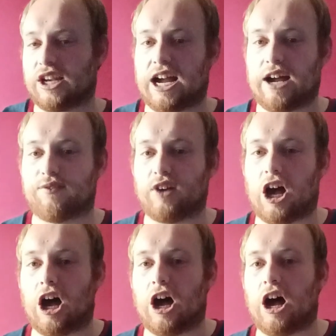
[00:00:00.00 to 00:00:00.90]
to have
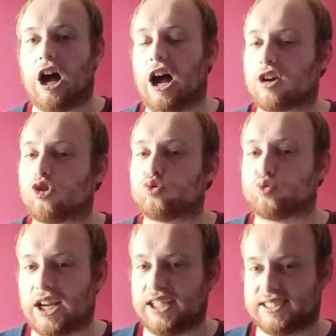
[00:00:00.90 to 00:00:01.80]
a
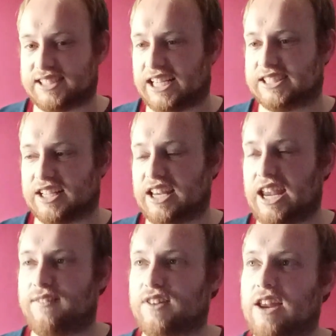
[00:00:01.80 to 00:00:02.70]
great season,
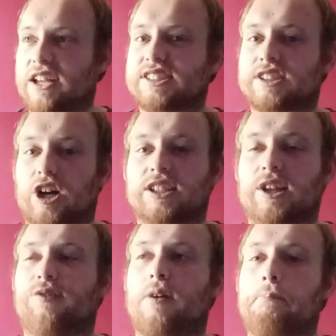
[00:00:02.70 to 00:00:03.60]
even though they started
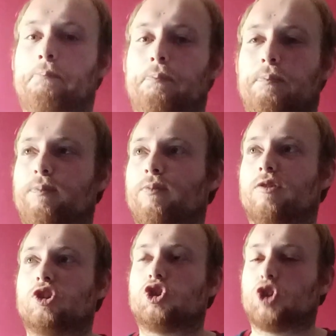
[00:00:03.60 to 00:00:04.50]
off
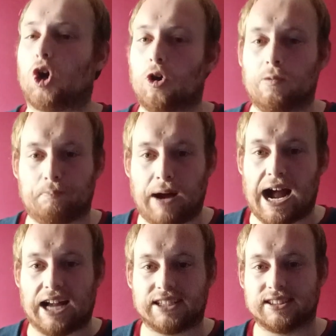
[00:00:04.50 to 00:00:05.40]
so
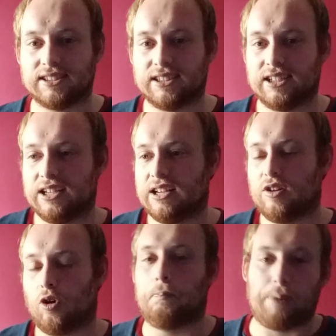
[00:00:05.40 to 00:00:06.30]
bad
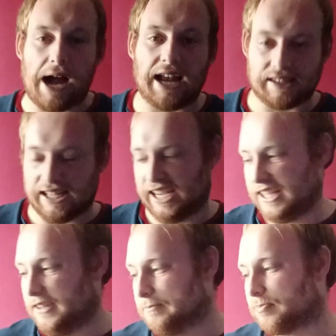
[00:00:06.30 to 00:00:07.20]
or
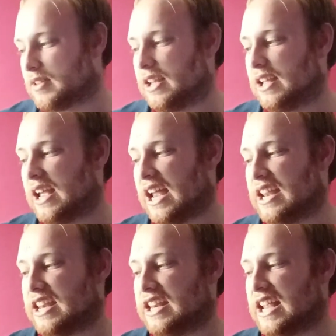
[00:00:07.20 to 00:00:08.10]
badly. And
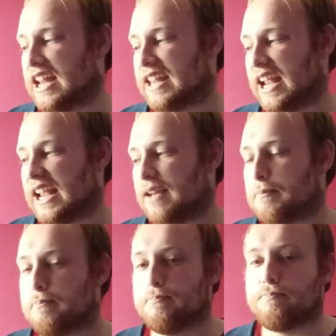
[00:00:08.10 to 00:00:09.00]
then in the end, they
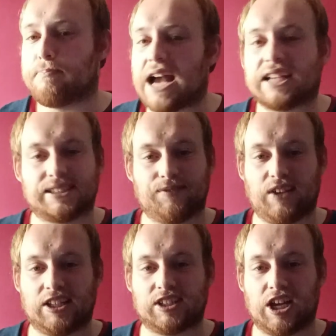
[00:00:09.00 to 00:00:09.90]

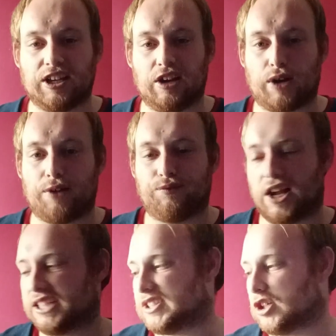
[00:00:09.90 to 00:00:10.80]
massively turn it around
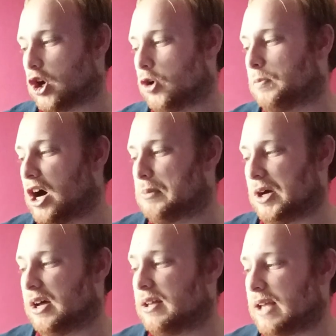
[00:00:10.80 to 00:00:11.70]
thanks to Cole
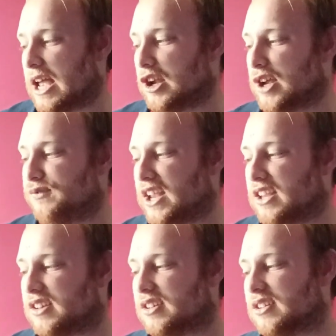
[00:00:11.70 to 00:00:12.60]
Palmer. And I
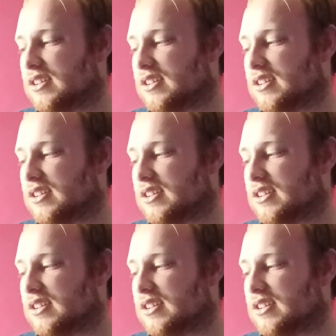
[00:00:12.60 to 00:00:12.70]
think,